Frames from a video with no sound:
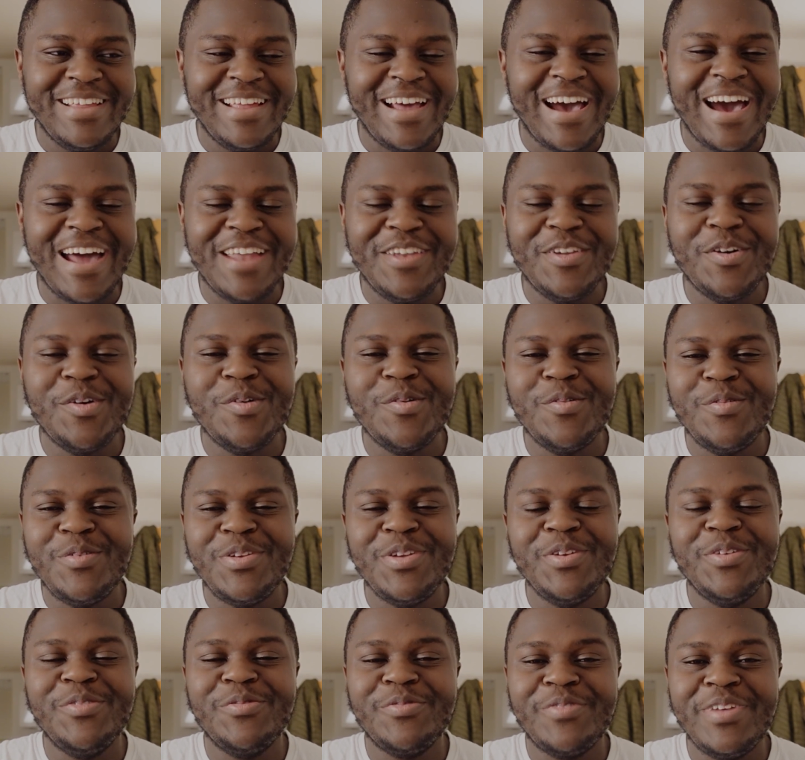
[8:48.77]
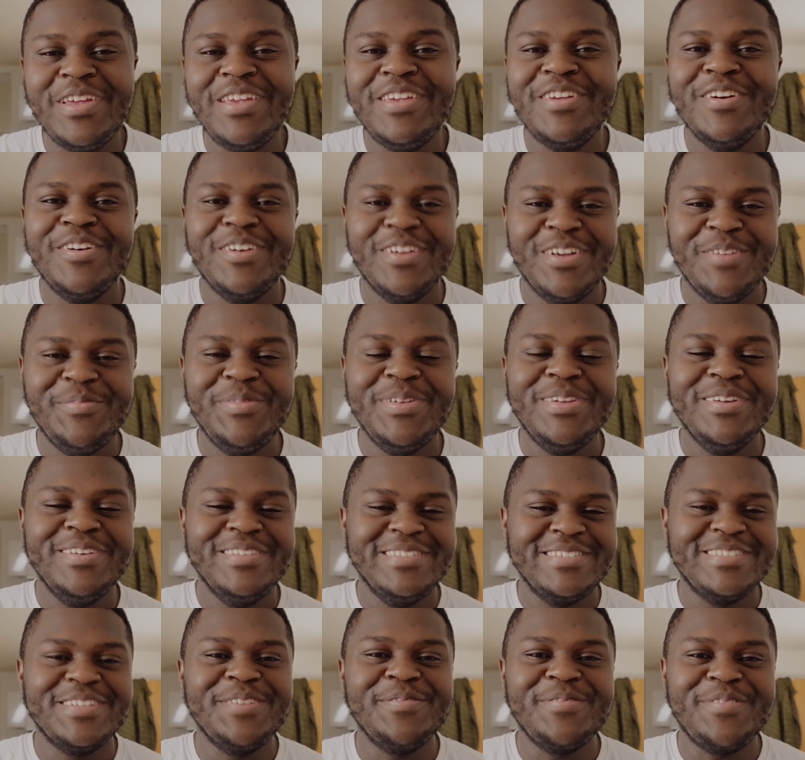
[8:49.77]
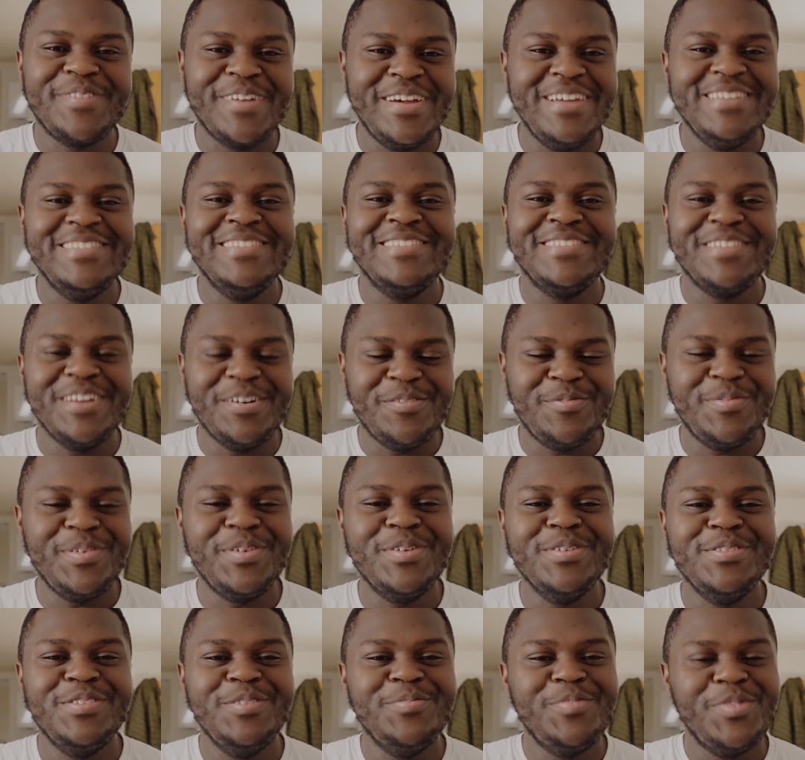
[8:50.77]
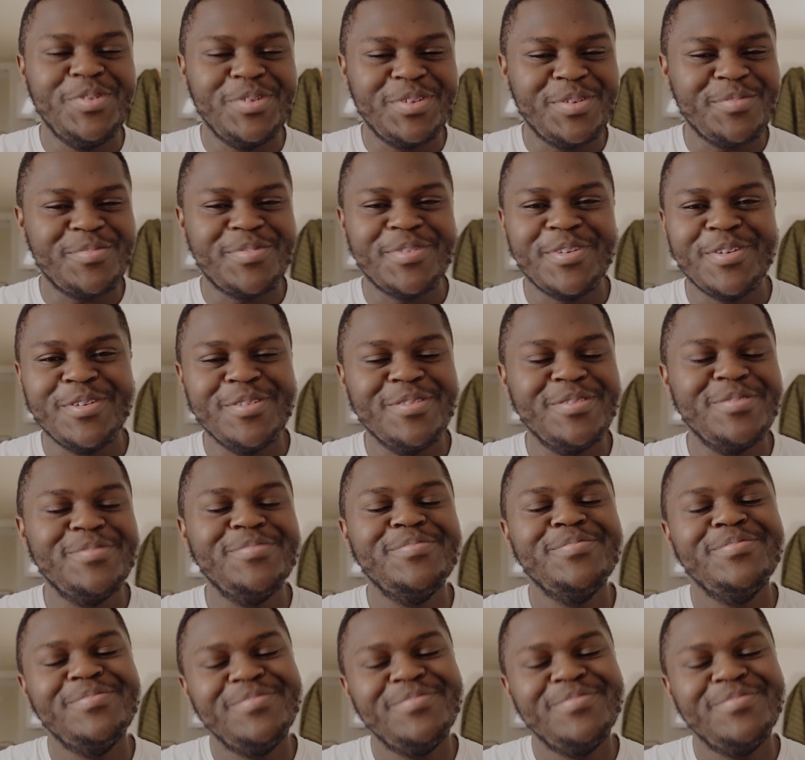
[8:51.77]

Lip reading: I know you think you're gonna be doing some crazy stuff because you bought the Pro.